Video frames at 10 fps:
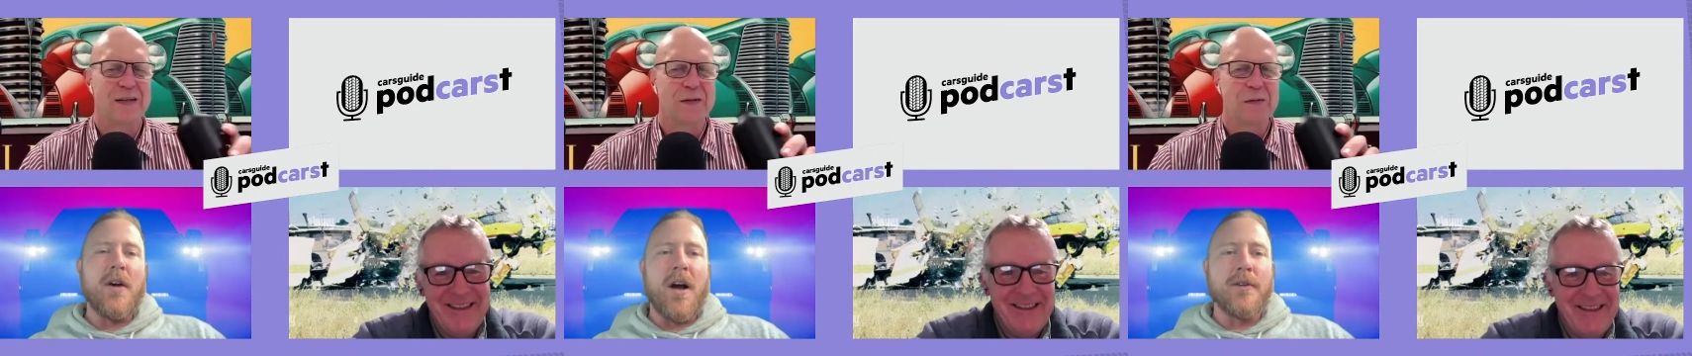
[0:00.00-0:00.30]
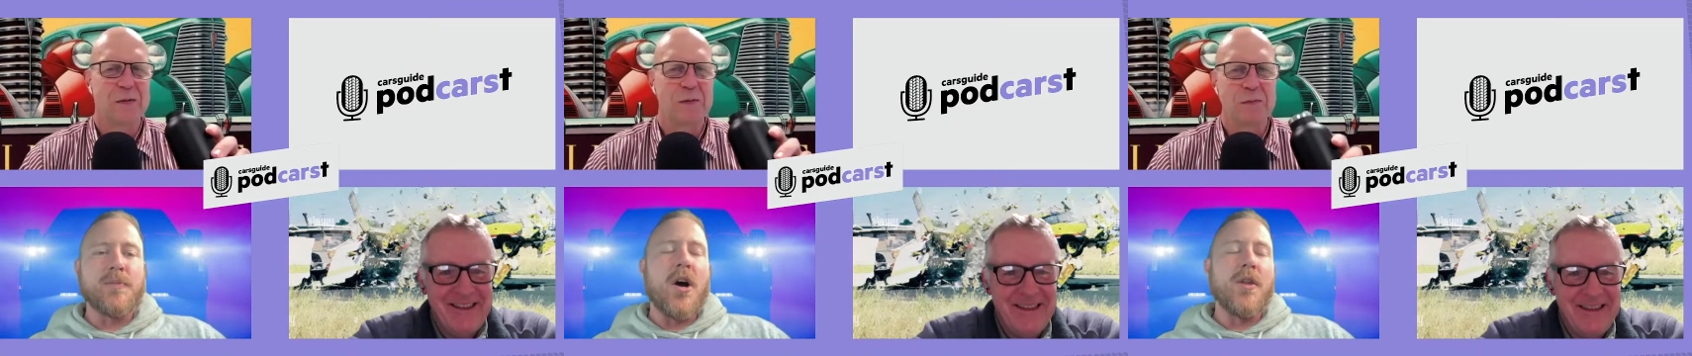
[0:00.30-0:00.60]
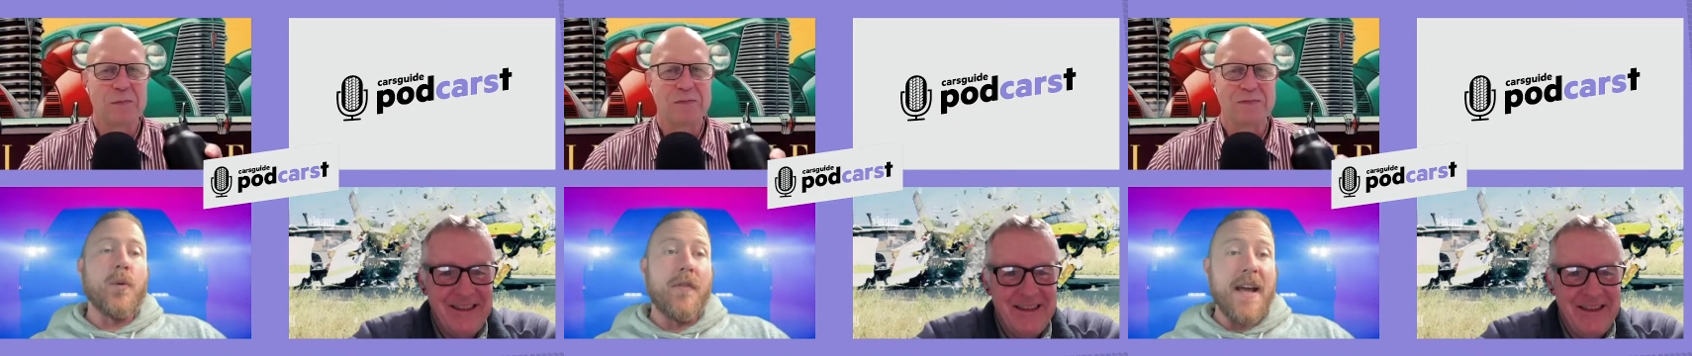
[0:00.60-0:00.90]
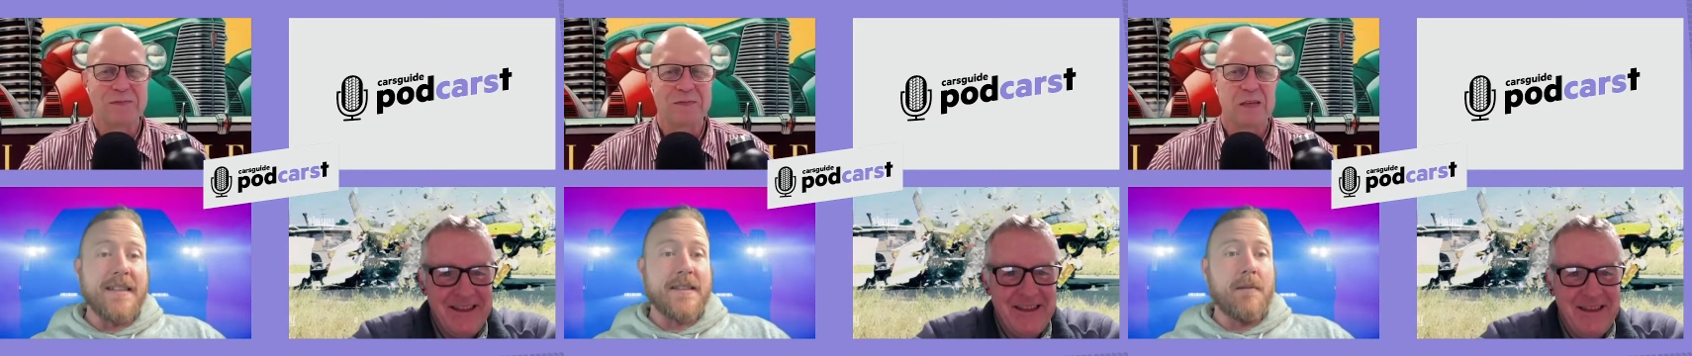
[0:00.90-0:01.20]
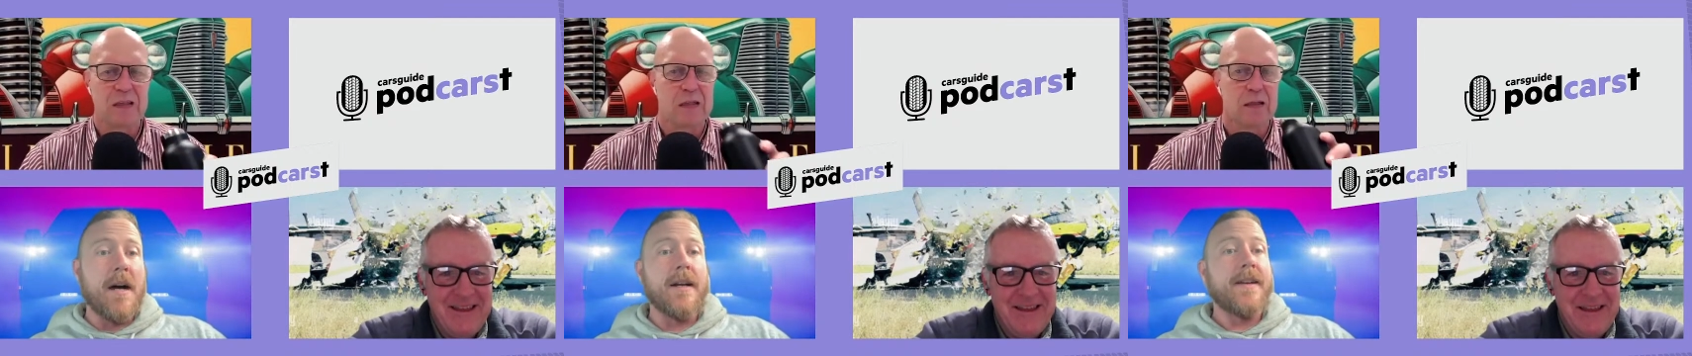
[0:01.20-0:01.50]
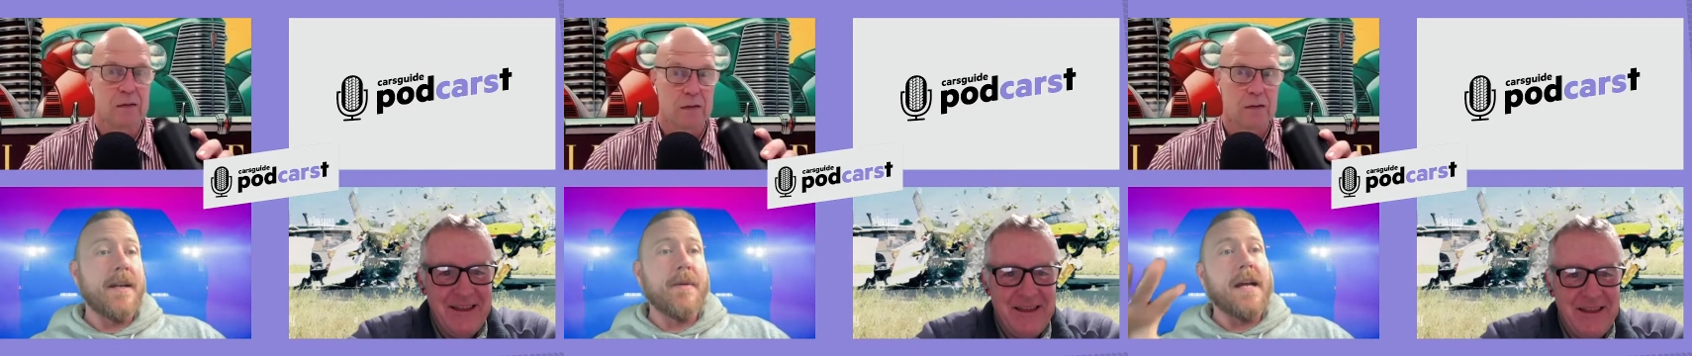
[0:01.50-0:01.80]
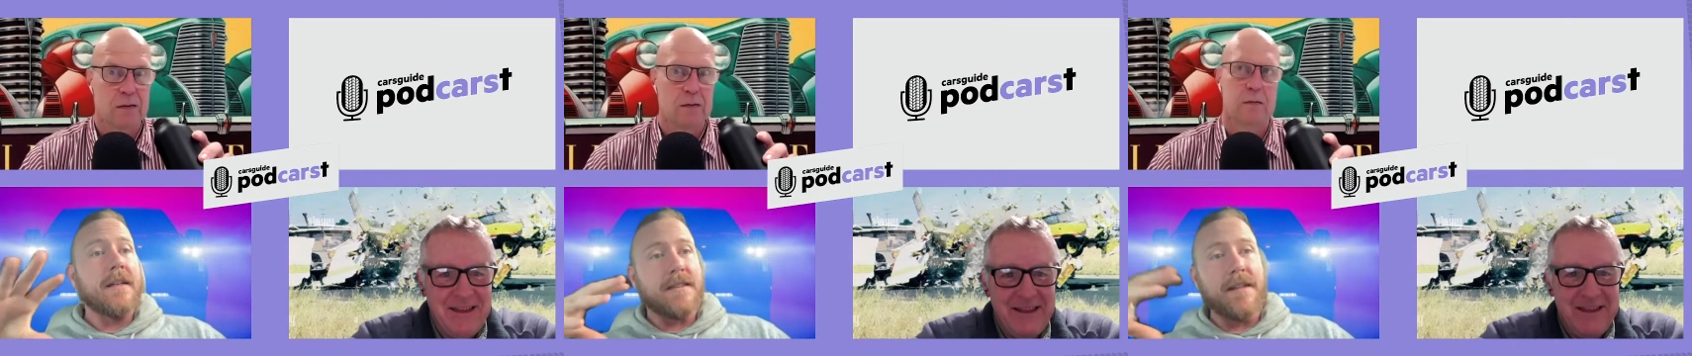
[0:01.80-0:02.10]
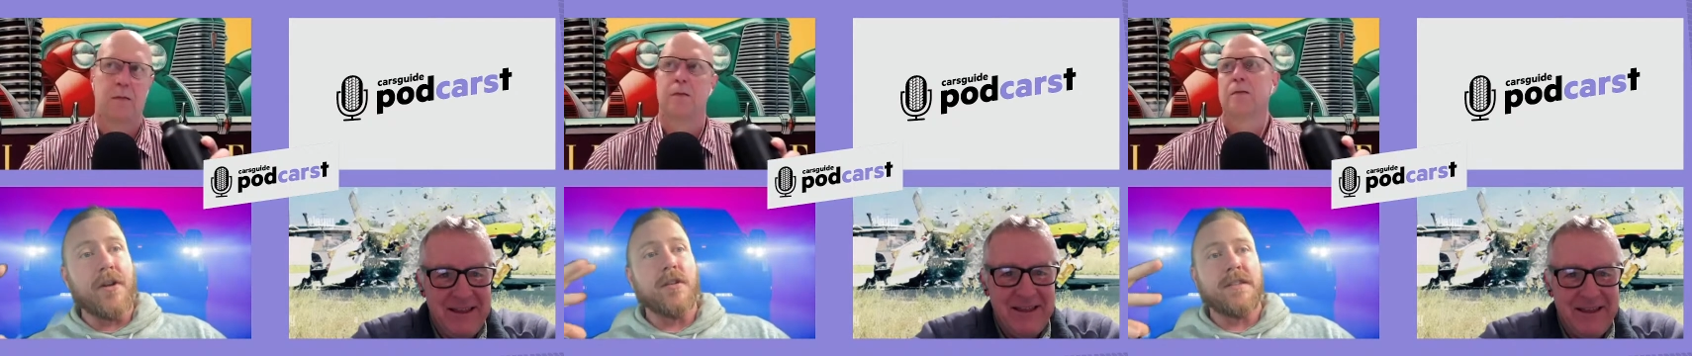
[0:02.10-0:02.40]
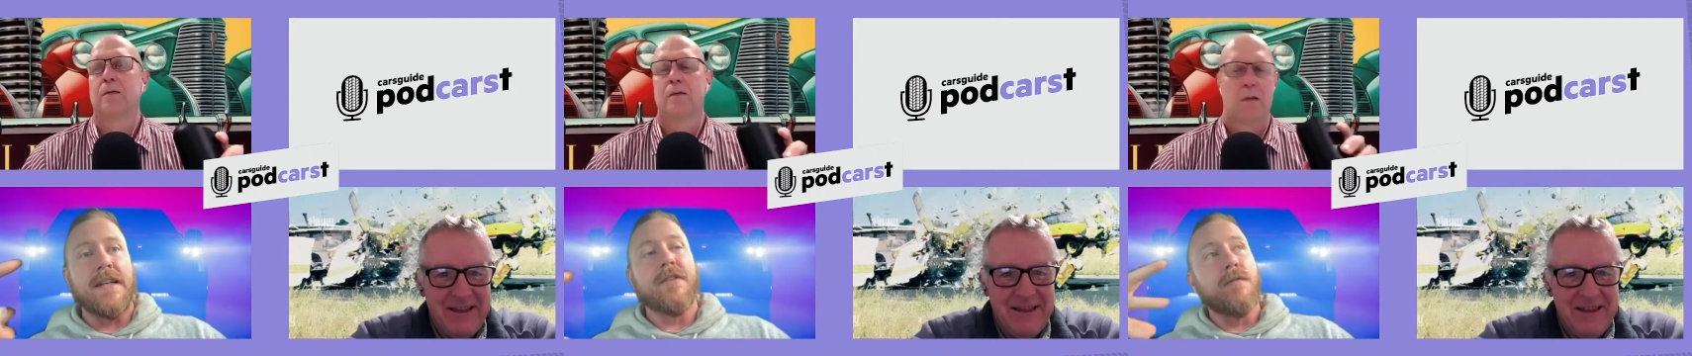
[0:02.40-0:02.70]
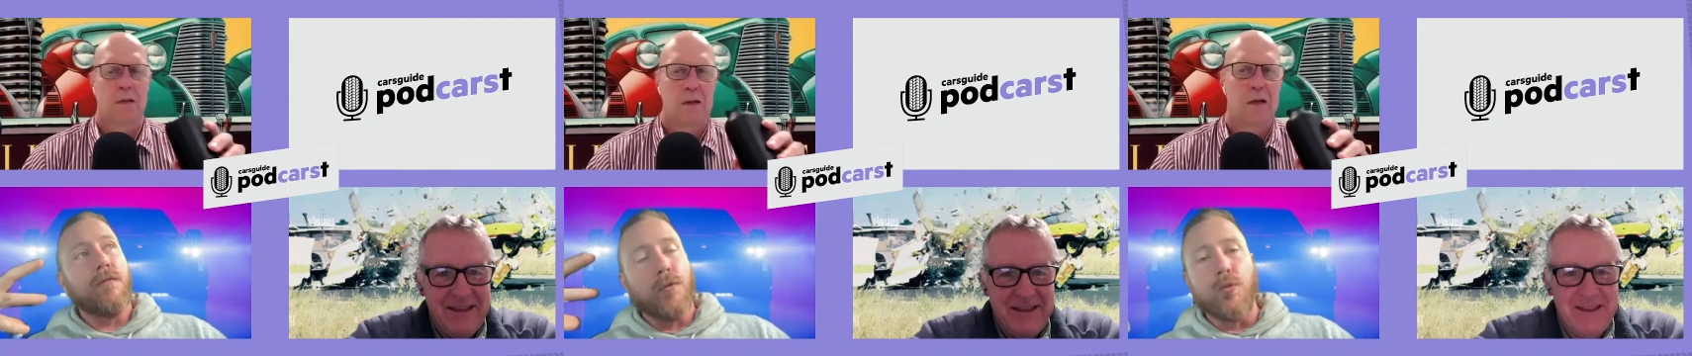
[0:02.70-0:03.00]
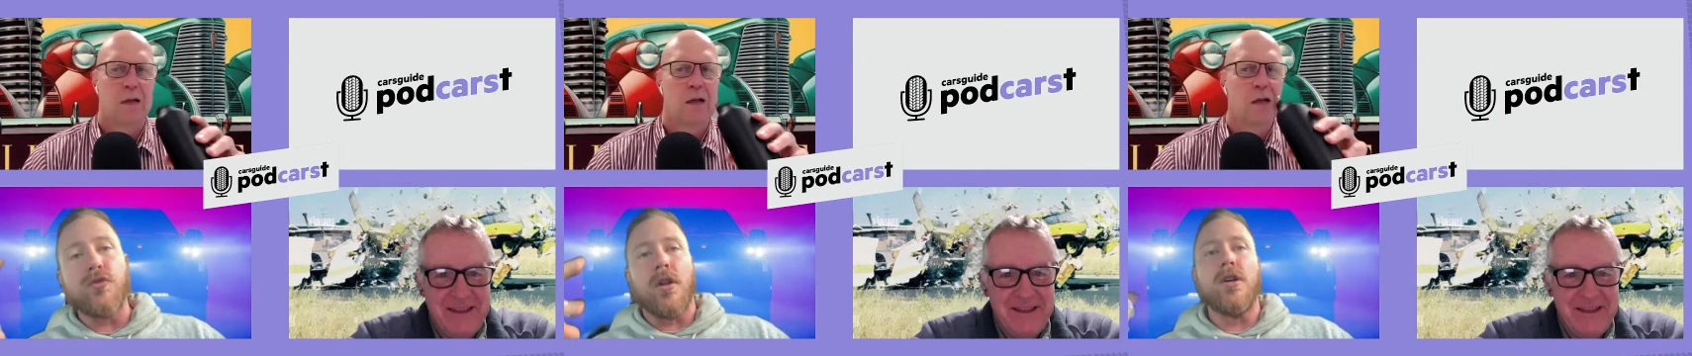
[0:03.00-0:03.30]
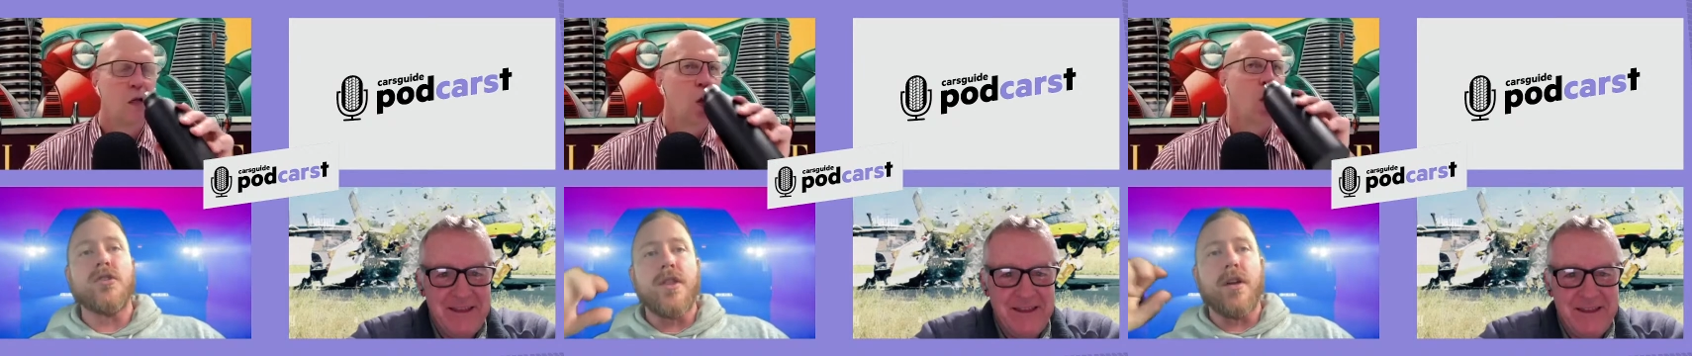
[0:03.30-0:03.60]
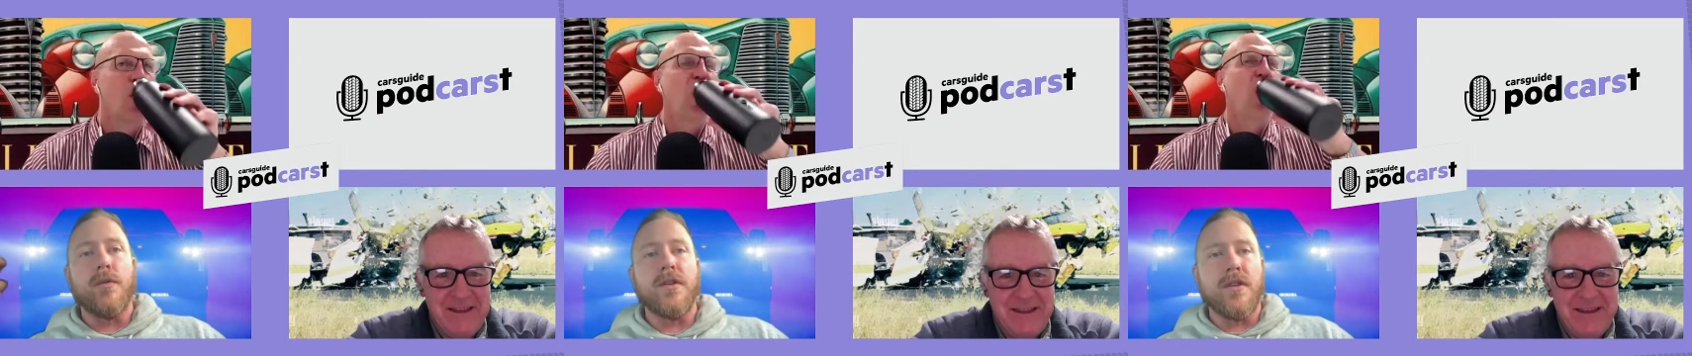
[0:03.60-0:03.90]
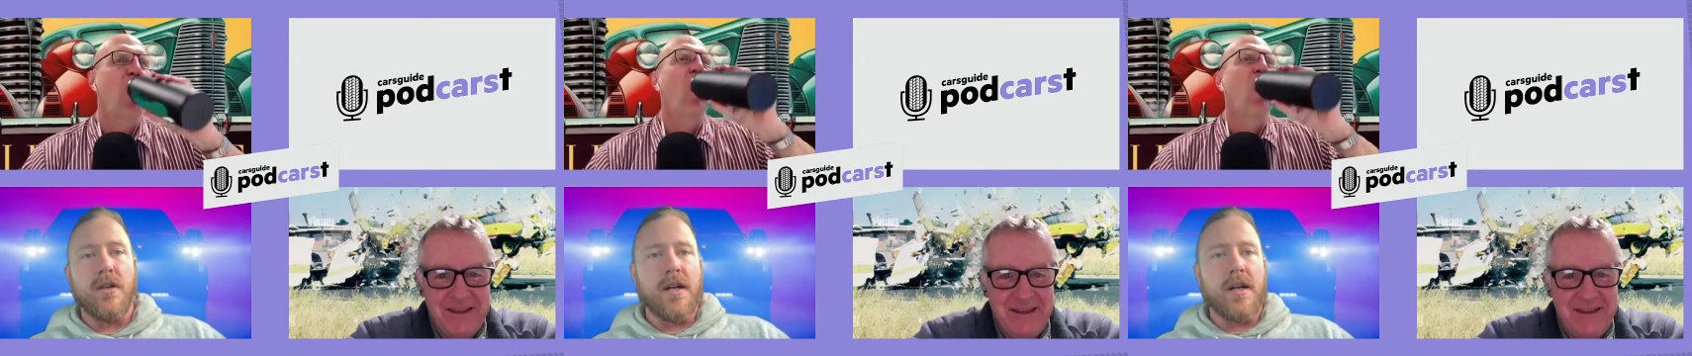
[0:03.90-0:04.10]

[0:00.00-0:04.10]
Speaker 1: I, was behind the wheel of the Aston Martin DBX 707, and full disclosure, there is a,